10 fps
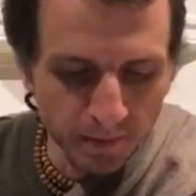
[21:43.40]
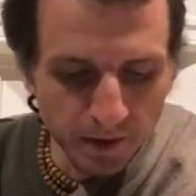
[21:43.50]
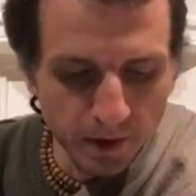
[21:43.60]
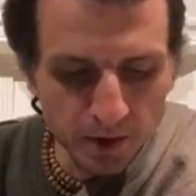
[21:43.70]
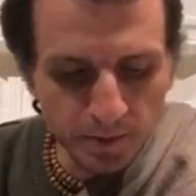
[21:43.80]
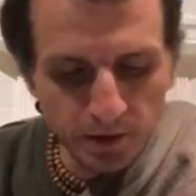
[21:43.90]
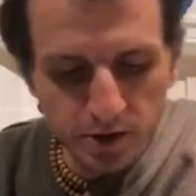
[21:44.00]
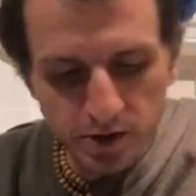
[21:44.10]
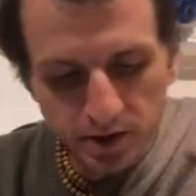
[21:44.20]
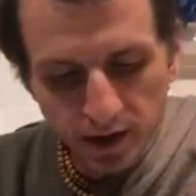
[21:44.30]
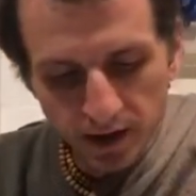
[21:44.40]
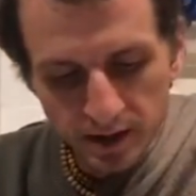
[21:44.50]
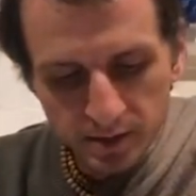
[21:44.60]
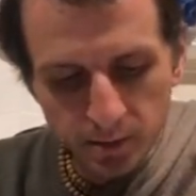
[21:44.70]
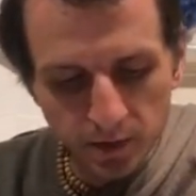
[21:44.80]
Maharaj Parikshit,
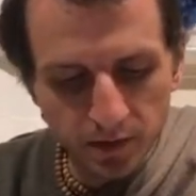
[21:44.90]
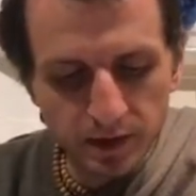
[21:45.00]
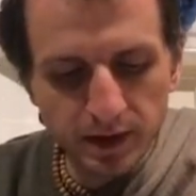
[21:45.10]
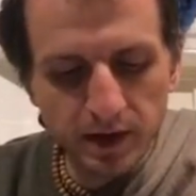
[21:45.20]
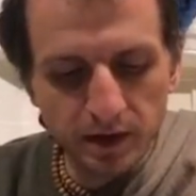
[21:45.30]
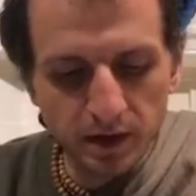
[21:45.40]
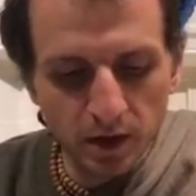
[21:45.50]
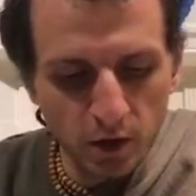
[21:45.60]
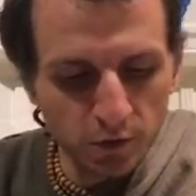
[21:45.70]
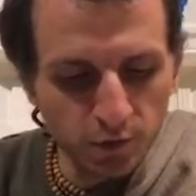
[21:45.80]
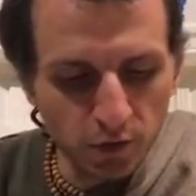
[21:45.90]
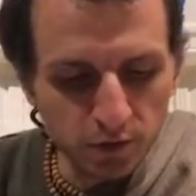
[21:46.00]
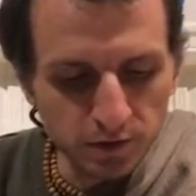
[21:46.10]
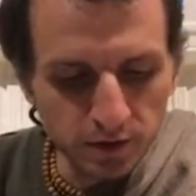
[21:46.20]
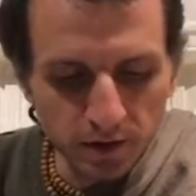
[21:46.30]
as a perfect king,
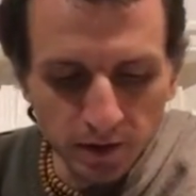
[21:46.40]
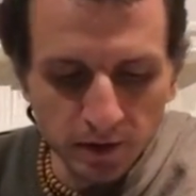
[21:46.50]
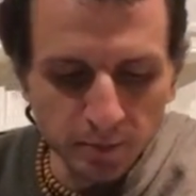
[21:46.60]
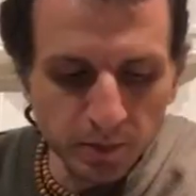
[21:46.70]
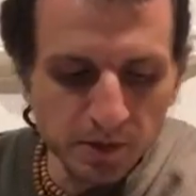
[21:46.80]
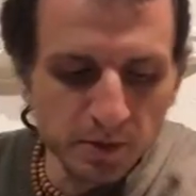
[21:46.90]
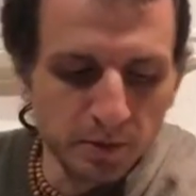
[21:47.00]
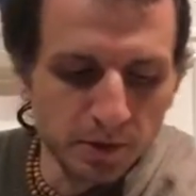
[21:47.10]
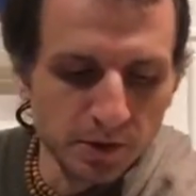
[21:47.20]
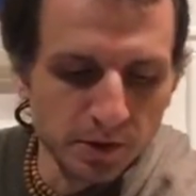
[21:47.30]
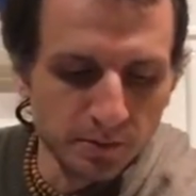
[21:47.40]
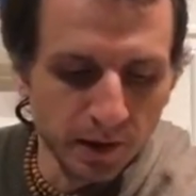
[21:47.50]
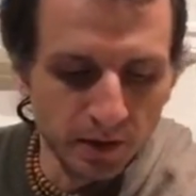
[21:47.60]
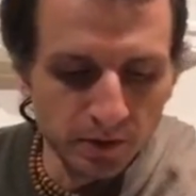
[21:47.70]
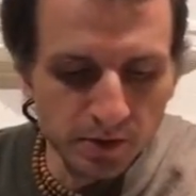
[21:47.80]
followed the principles
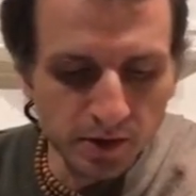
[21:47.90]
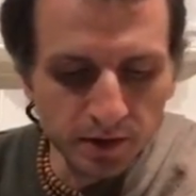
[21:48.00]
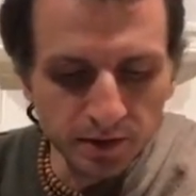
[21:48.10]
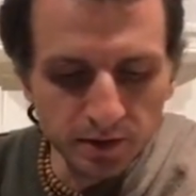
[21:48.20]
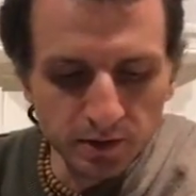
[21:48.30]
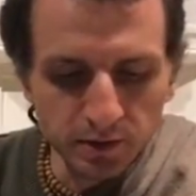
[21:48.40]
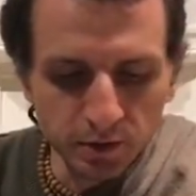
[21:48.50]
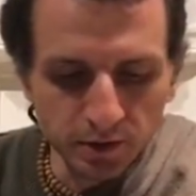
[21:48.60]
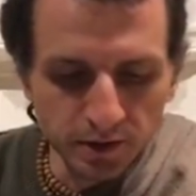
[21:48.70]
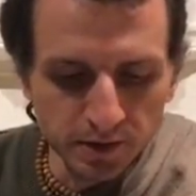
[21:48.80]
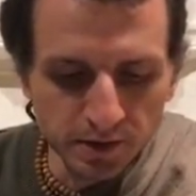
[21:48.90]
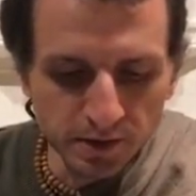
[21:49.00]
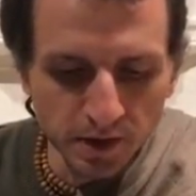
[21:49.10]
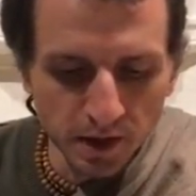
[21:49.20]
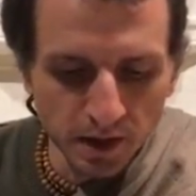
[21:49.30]
by consulting the
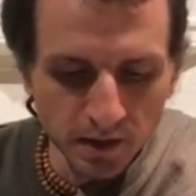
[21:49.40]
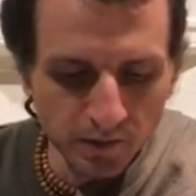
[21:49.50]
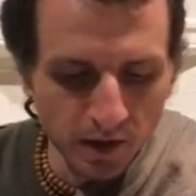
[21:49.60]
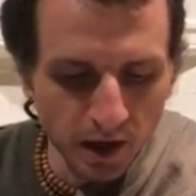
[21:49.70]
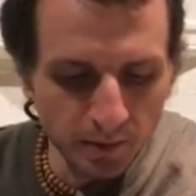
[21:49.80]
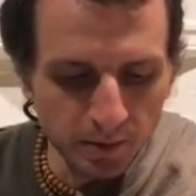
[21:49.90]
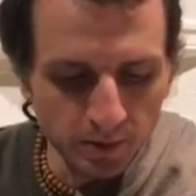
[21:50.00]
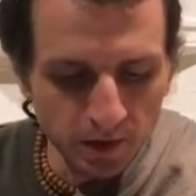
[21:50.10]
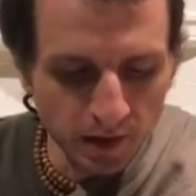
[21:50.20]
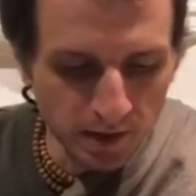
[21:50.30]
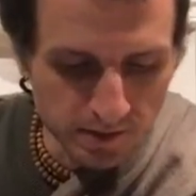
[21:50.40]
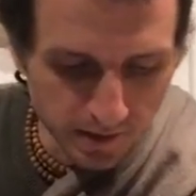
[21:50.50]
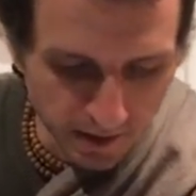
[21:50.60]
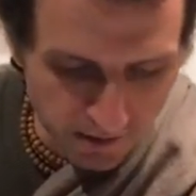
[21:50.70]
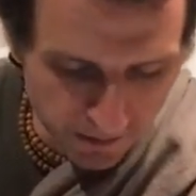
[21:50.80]
authorities, even up to the
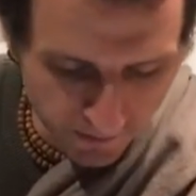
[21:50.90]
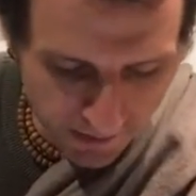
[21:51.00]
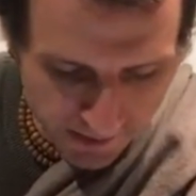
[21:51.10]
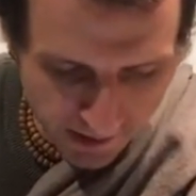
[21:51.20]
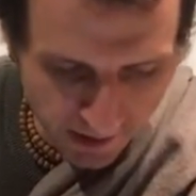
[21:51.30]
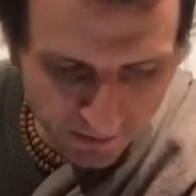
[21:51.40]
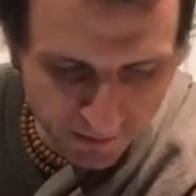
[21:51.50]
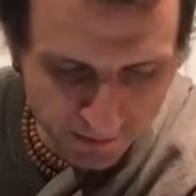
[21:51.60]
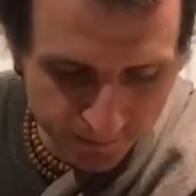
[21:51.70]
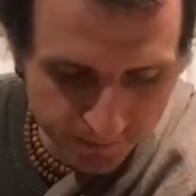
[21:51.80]
last days of his life.